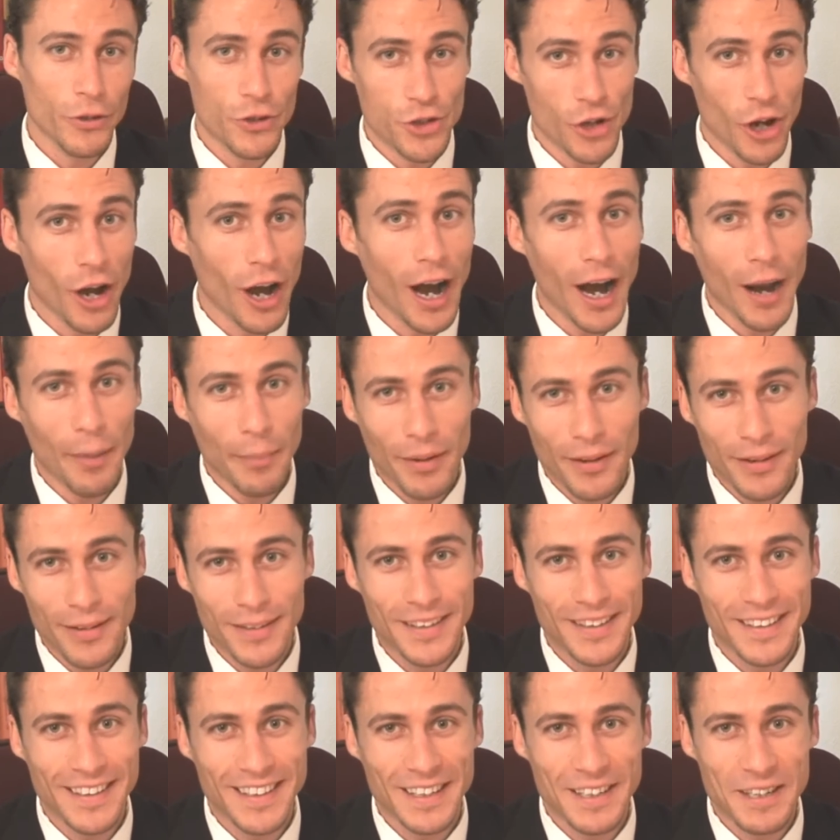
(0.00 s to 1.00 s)
job,
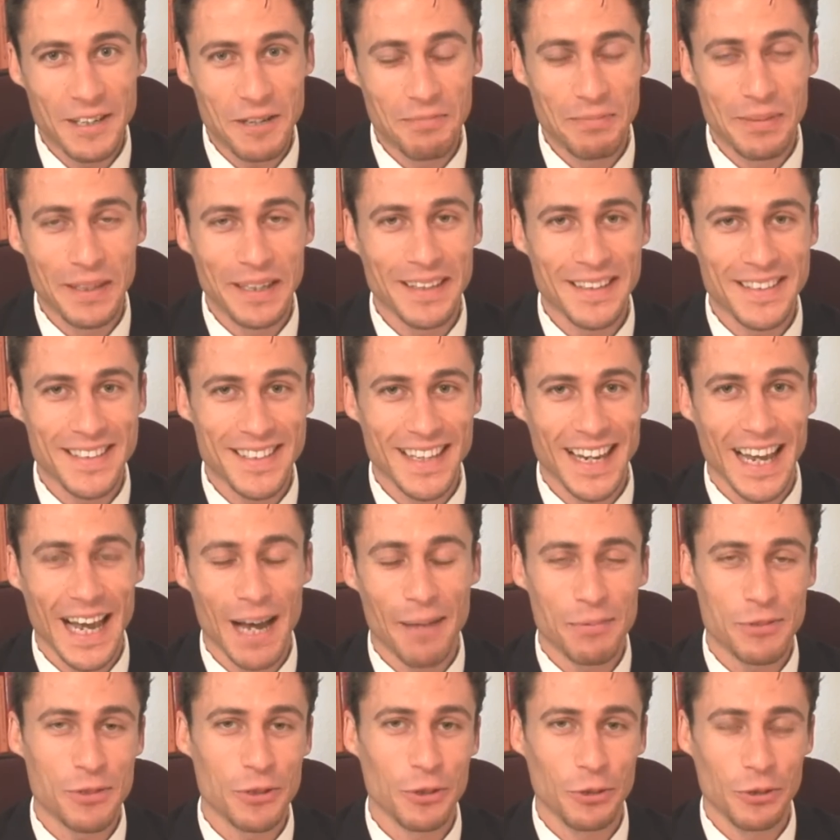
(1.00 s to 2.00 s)
because it
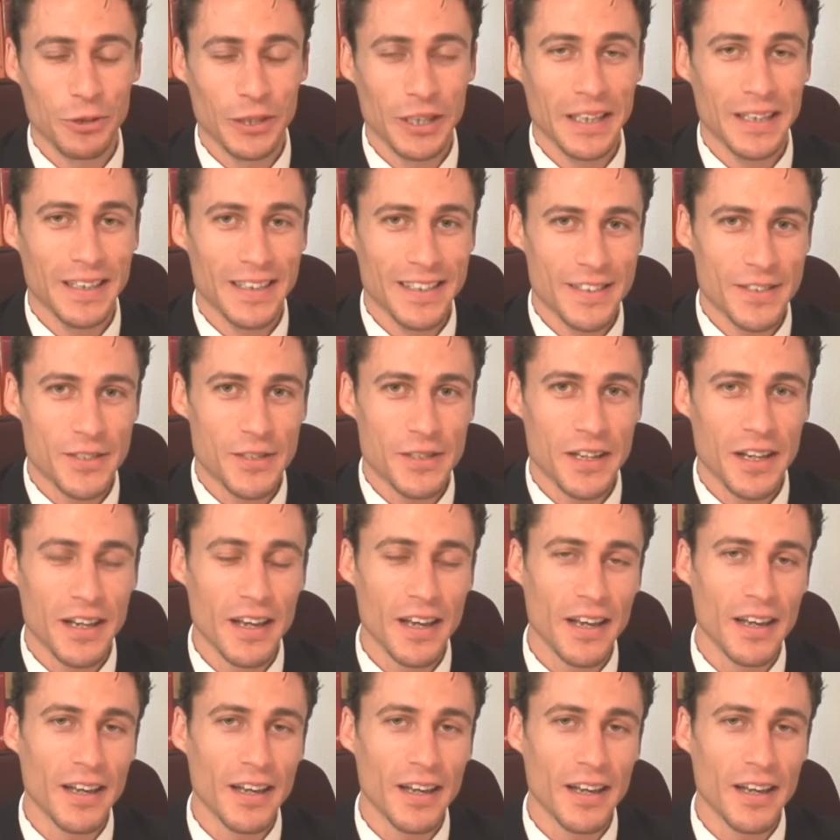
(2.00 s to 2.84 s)
absolutely is.